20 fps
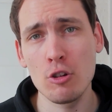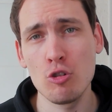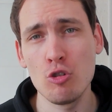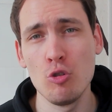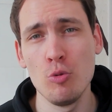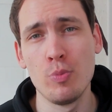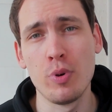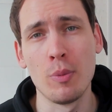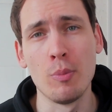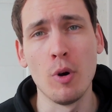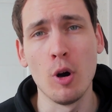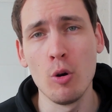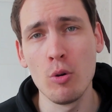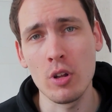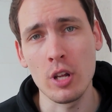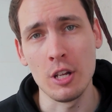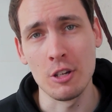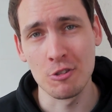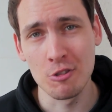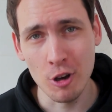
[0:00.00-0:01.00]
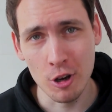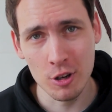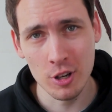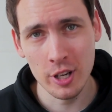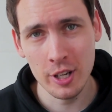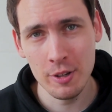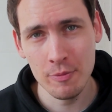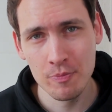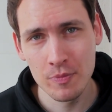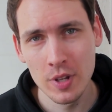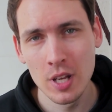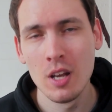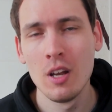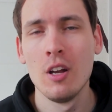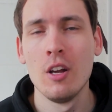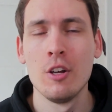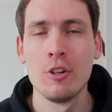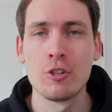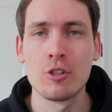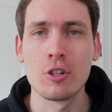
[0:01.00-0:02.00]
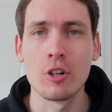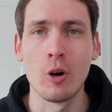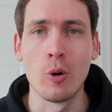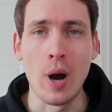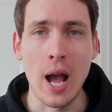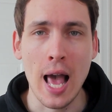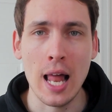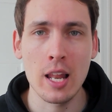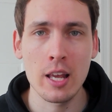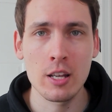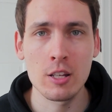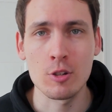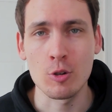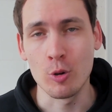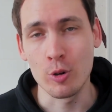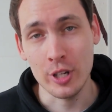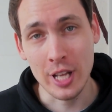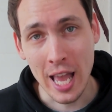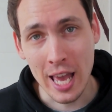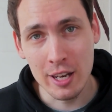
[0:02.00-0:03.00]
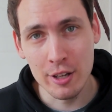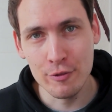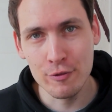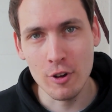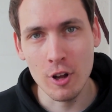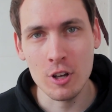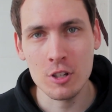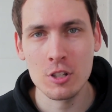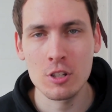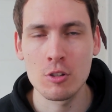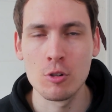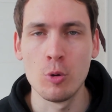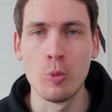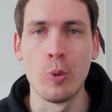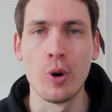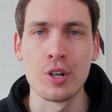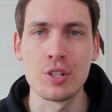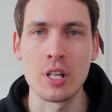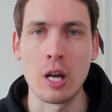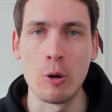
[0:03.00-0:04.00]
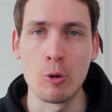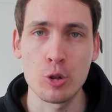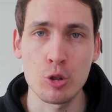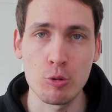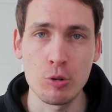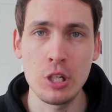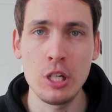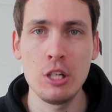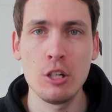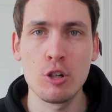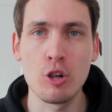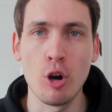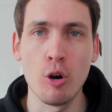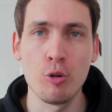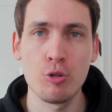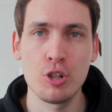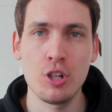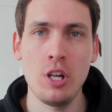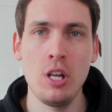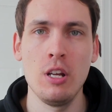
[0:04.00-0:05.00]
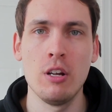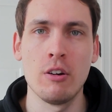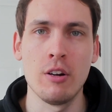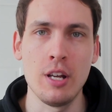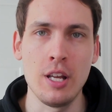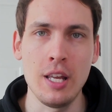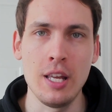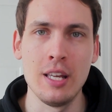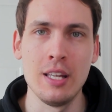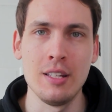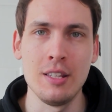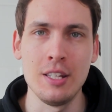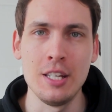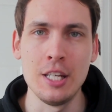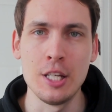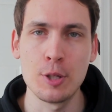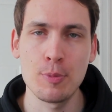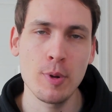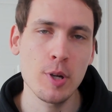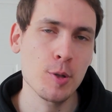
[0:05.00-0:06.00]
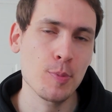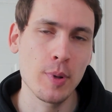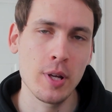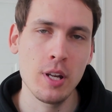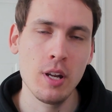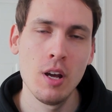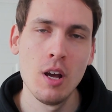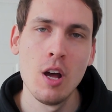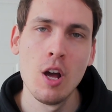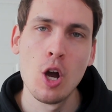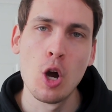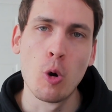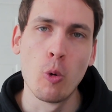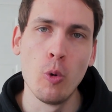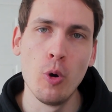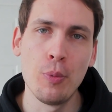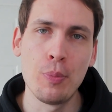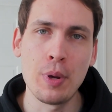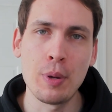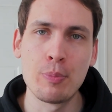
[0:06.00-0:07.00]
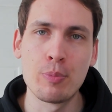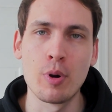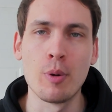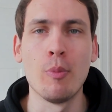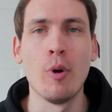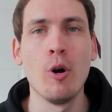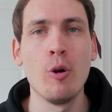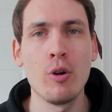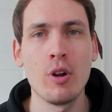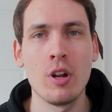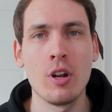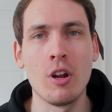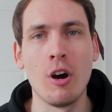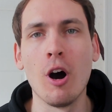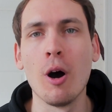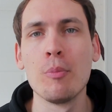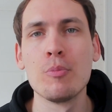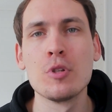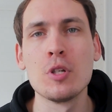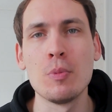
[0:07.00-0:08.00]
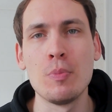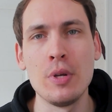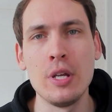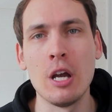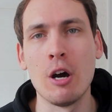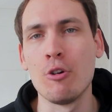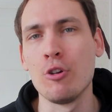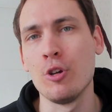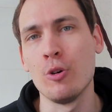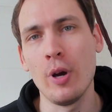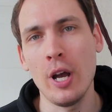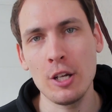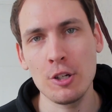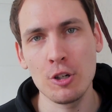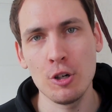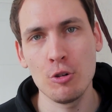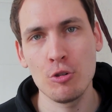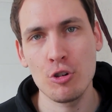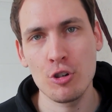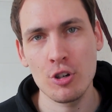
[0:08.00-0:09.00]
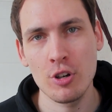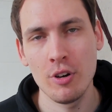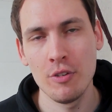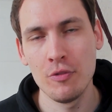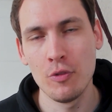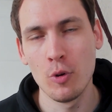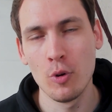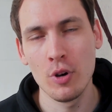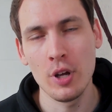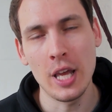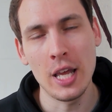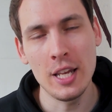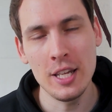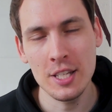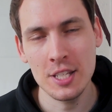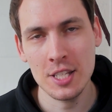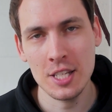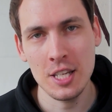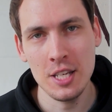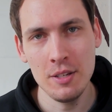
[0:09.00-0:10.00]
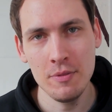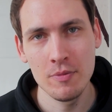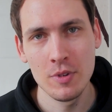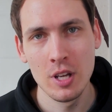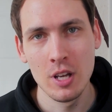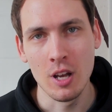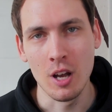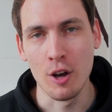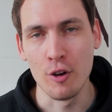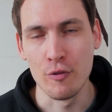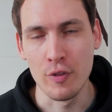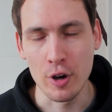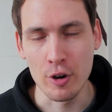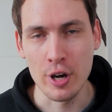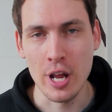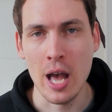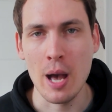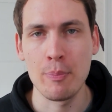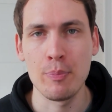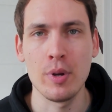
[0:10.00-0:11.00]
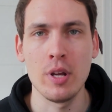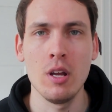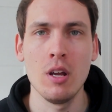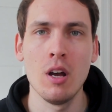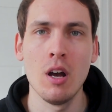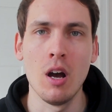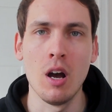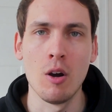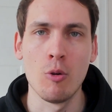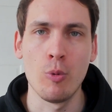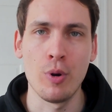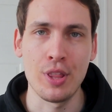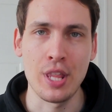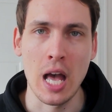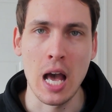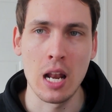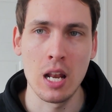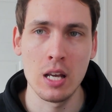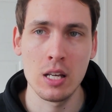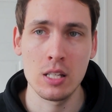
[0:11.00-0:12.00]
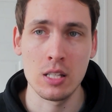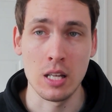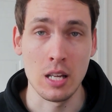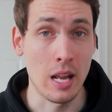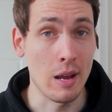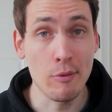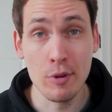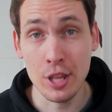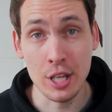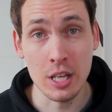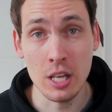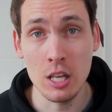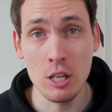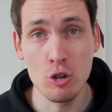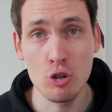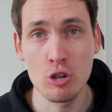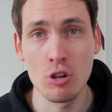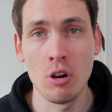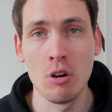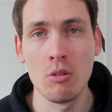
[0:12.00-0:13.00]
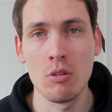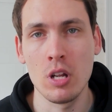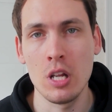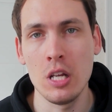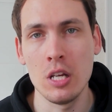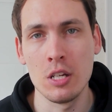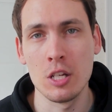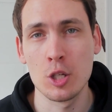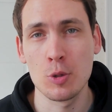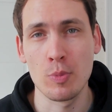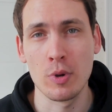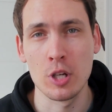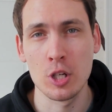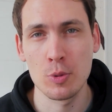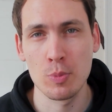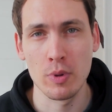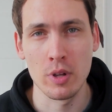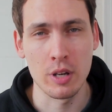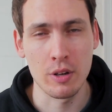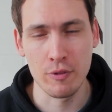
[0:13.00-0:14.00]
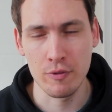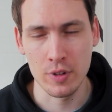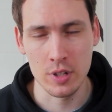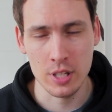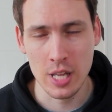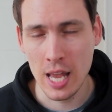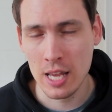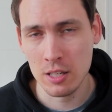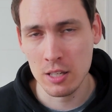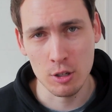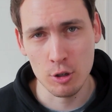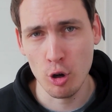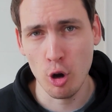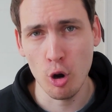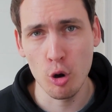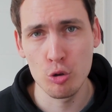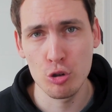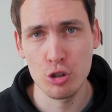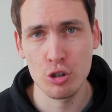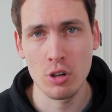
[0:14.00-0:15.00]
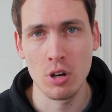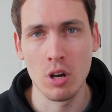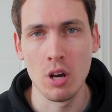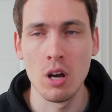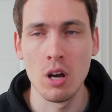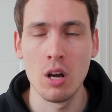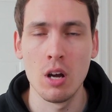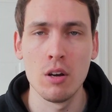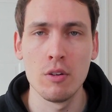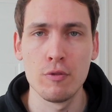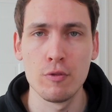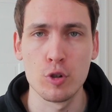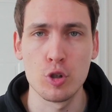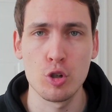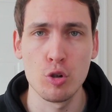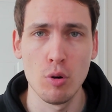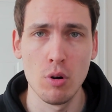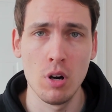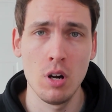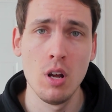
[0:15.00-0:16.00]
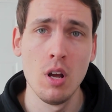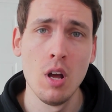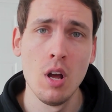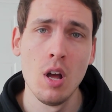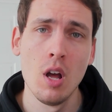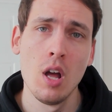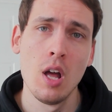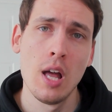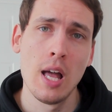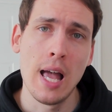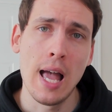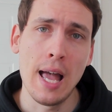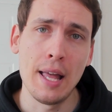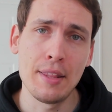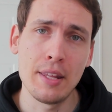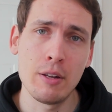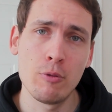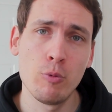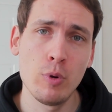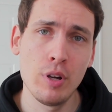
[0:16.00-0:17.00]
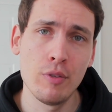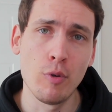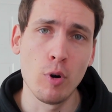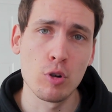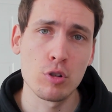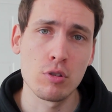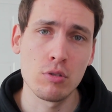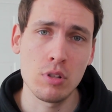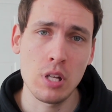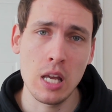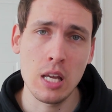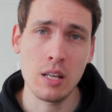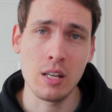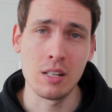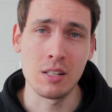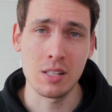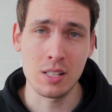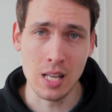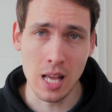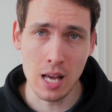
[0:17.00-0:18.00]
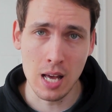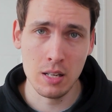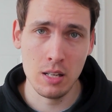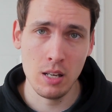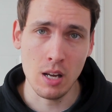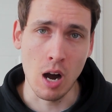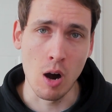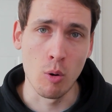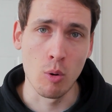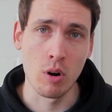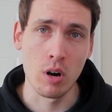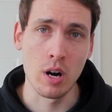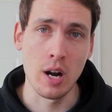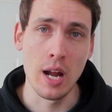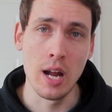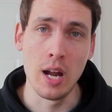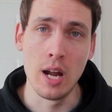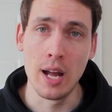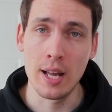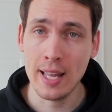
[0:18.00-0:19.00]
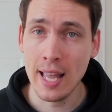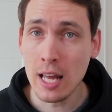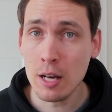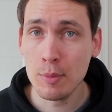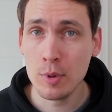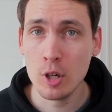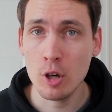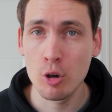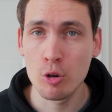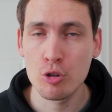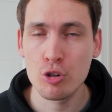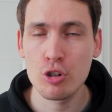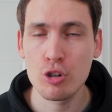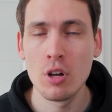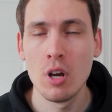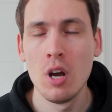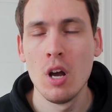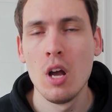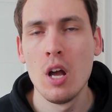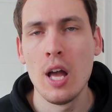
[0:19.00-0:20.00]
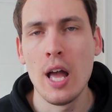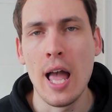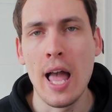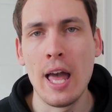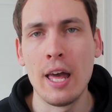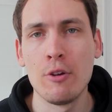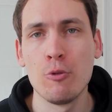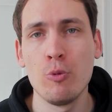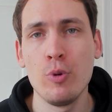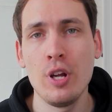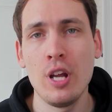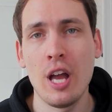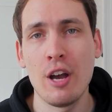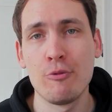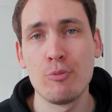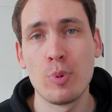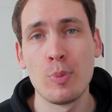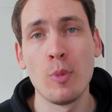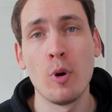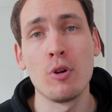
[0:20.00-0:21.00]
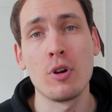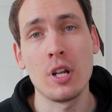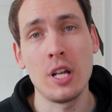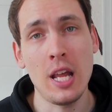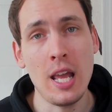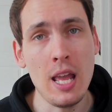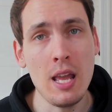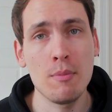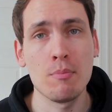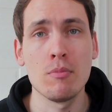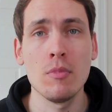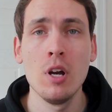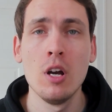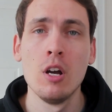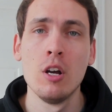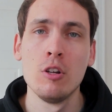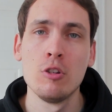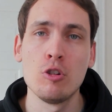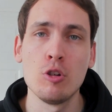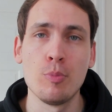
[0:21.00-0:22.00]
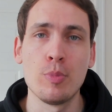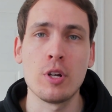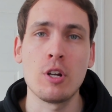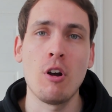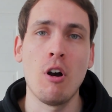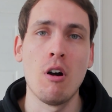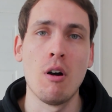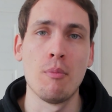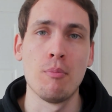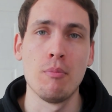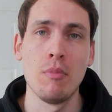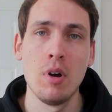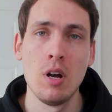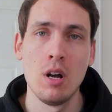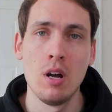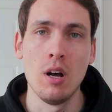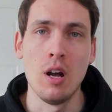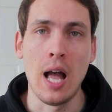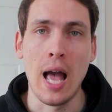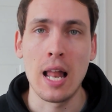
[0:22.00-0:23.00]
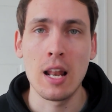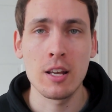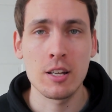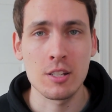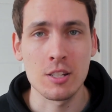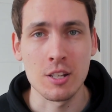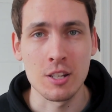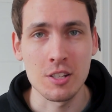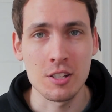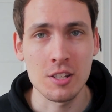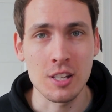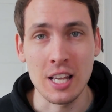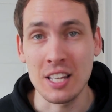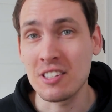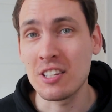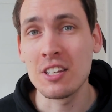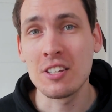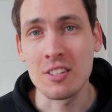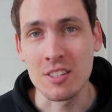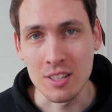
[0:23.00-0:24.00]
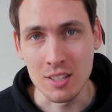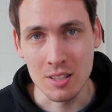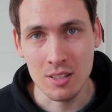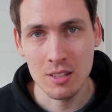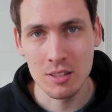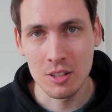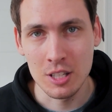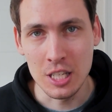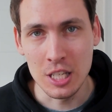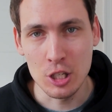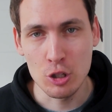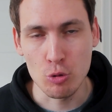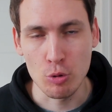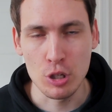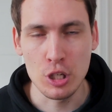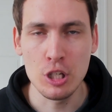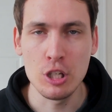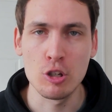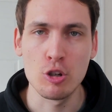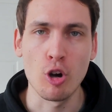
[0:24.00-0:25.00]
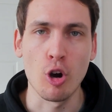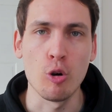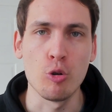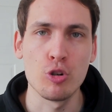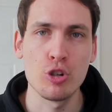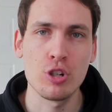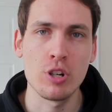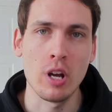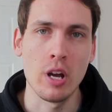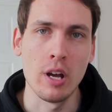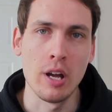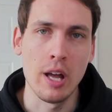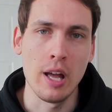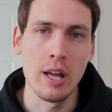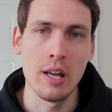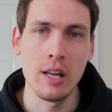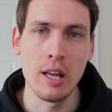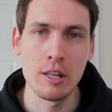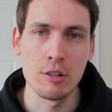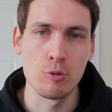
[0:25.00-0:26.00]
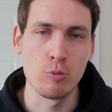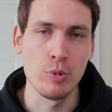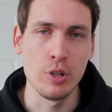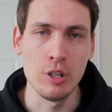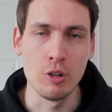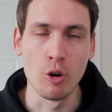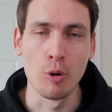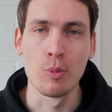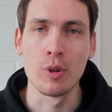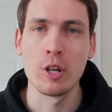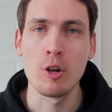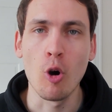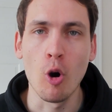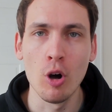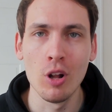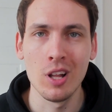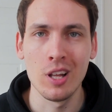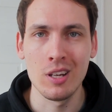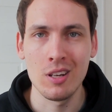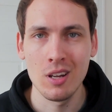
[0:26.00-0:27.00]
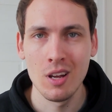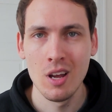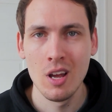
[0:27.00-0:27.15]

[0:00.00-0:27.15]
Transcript: to promote internally. So Alex, or Candy Floss, who was our strategic coach here in the Spring Split, will be promoted up to be our new head coach for LEC. Very happy with Alex and everything he's shown here in the Spring Split. A fantastic coach for sure. And then we've also taken Sani, our academy coach, and we have promoted him to become Alex's assistant, the strategic coach, as we normally call it,